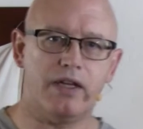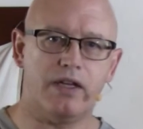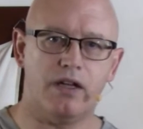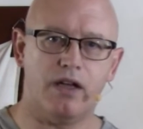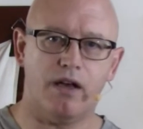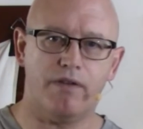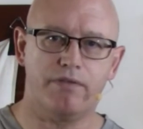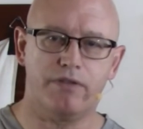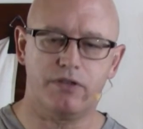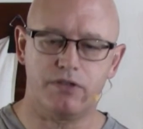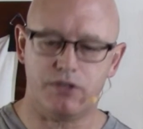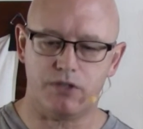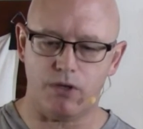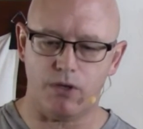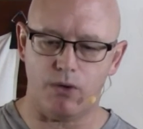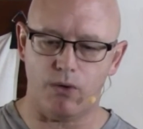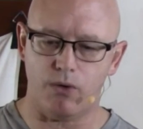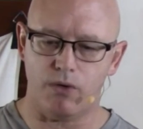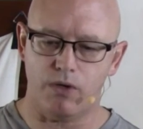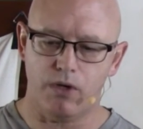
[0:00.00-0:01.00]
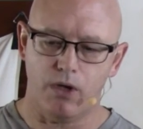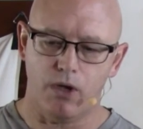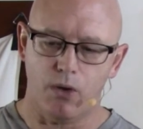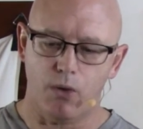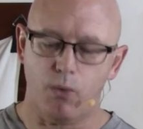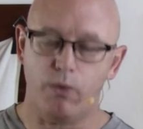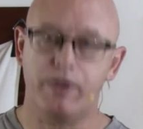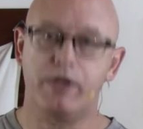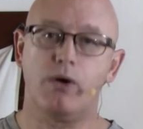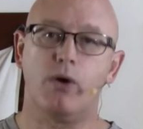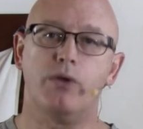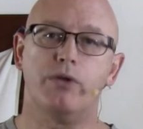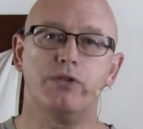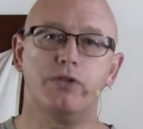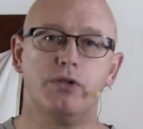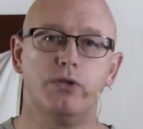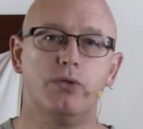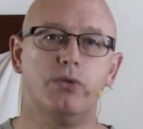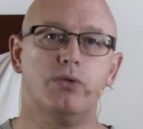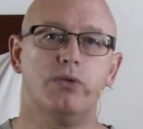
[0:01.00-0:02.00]
enough, so we don't
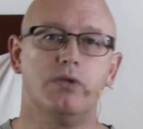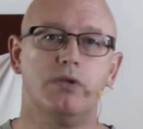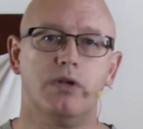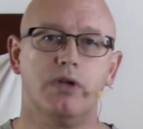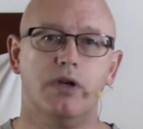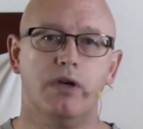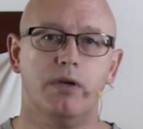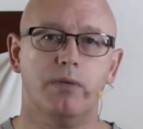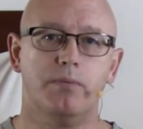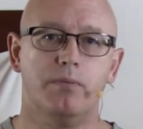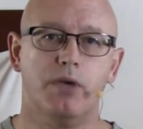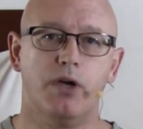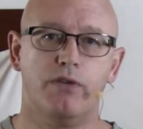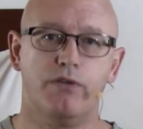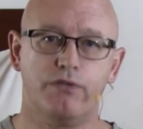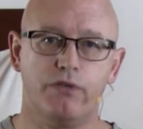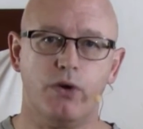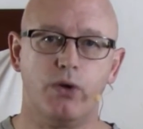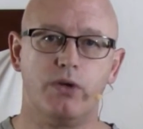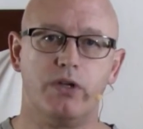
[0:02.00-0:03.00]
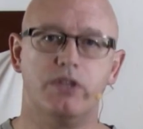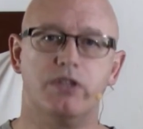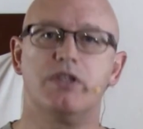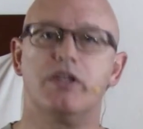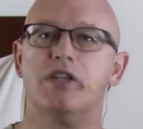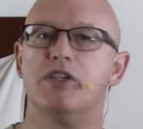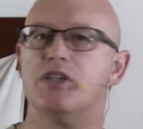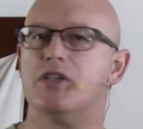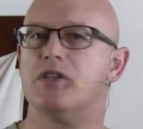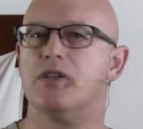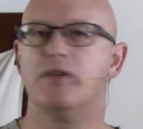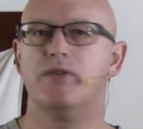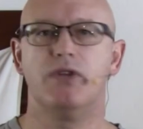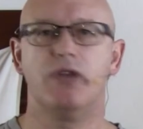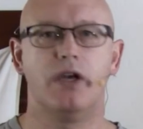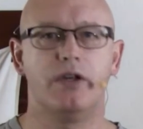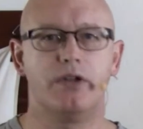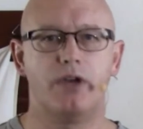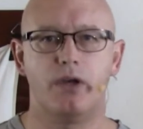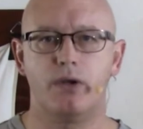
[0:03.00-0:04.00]
do a focus. I just leave it
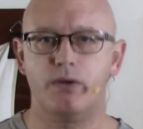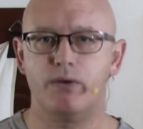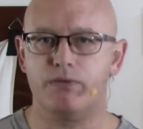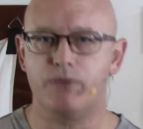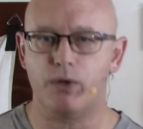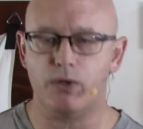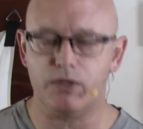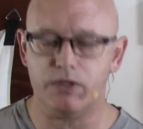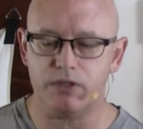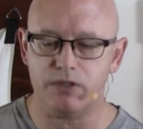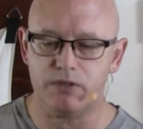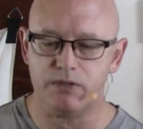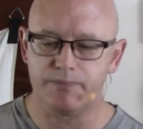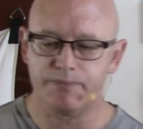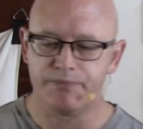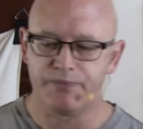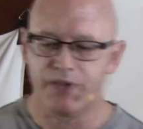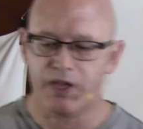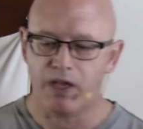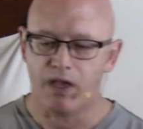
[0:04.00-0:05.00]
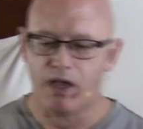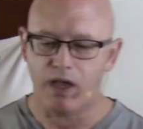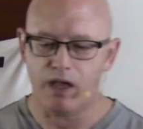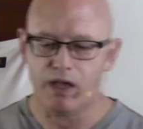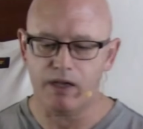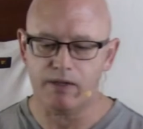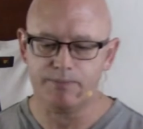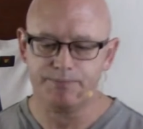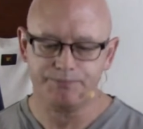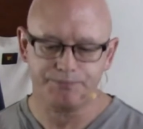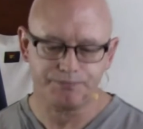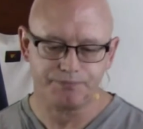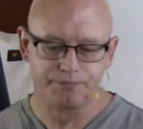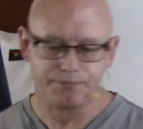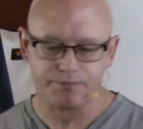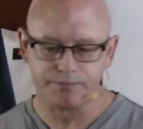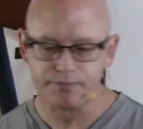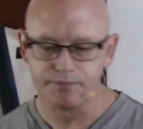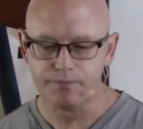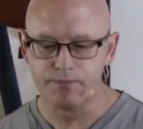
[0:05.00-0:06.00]
on autofocus. And
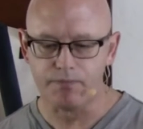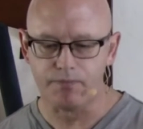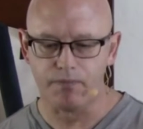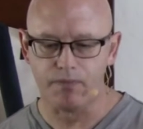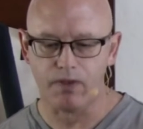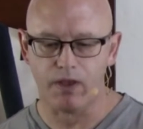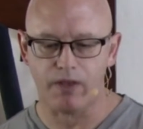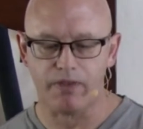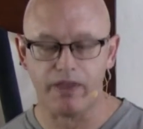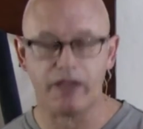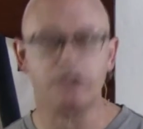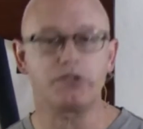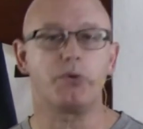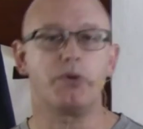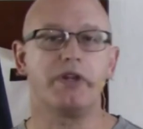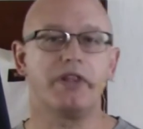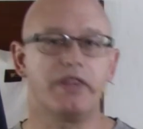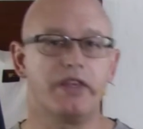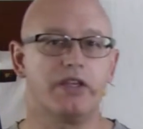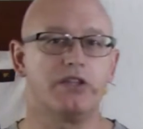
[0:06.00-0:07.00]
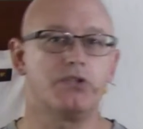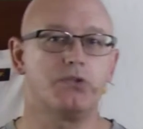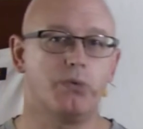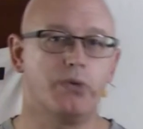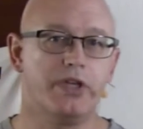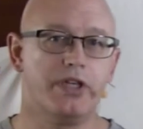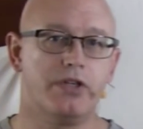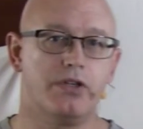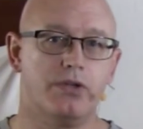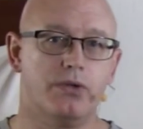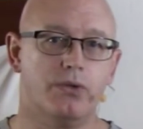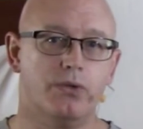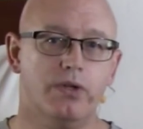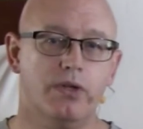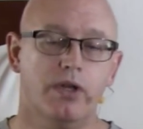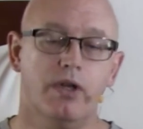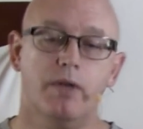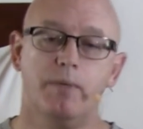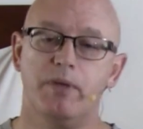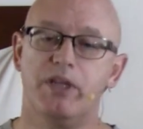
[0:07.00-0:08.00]
that's one of the things we do
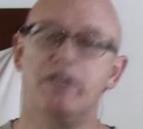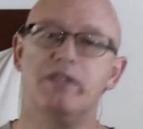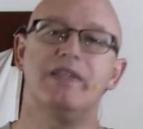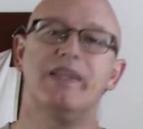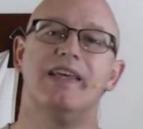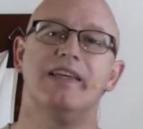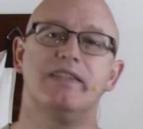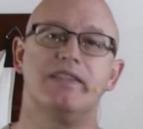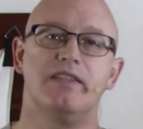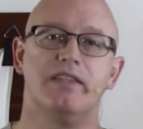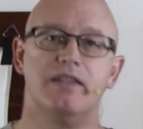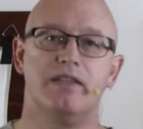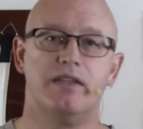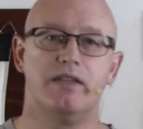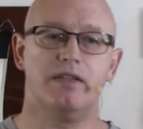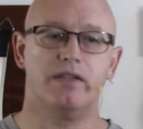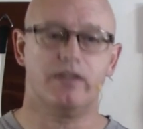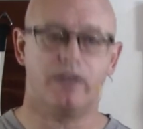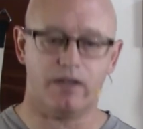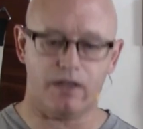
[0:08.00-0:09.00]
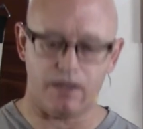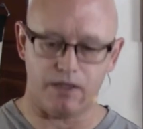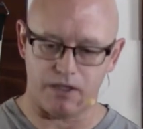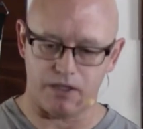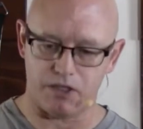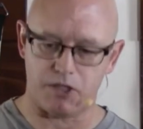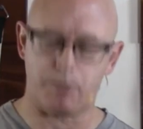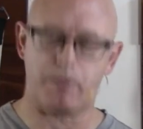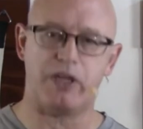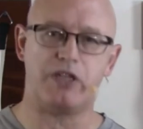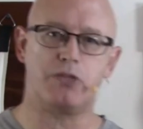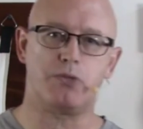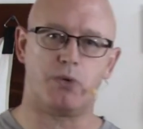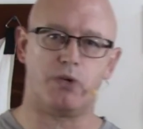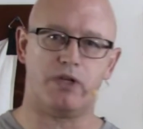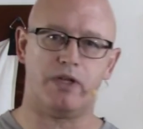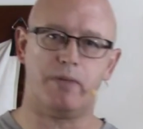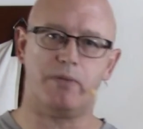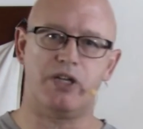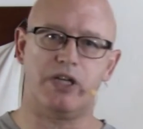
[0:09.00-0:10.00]
because that's the space
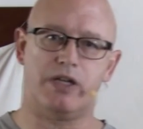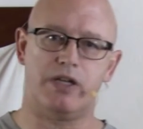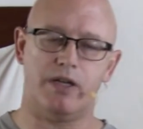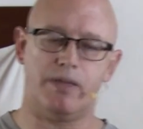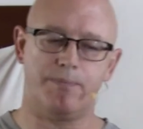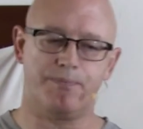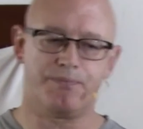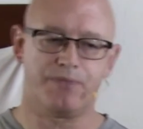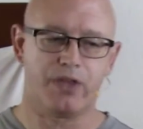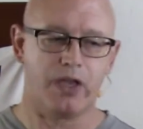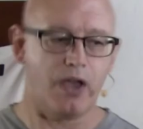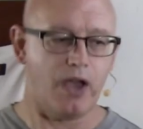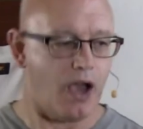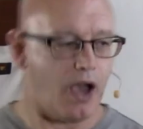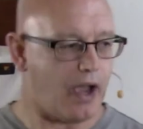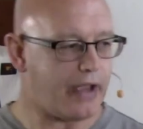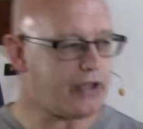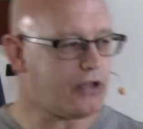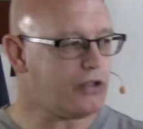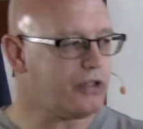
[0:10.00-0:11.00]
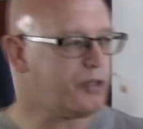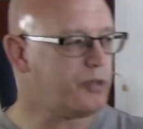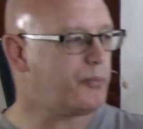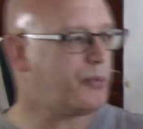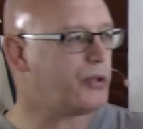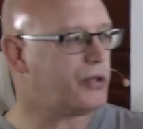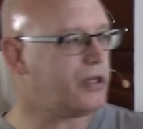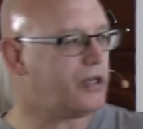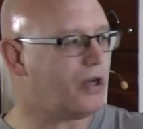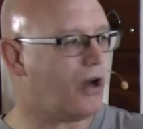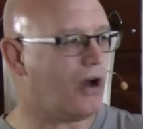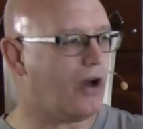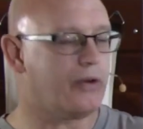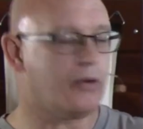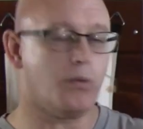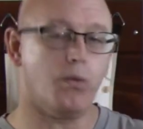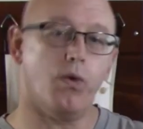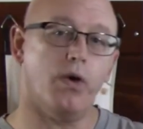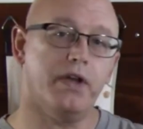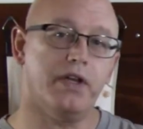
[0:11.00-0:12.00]
we're limited in. I could put it
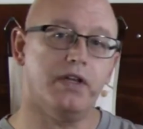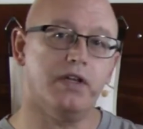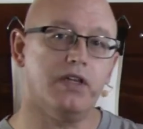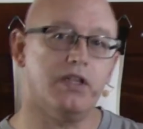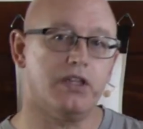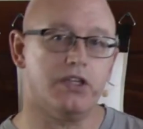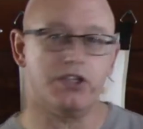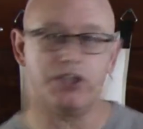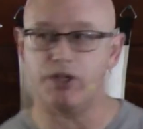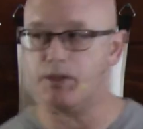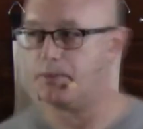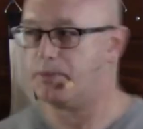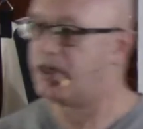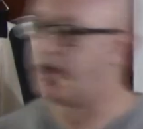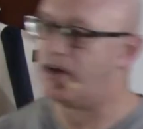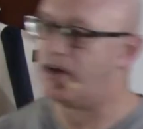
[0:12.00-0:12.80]
on one end of the gym and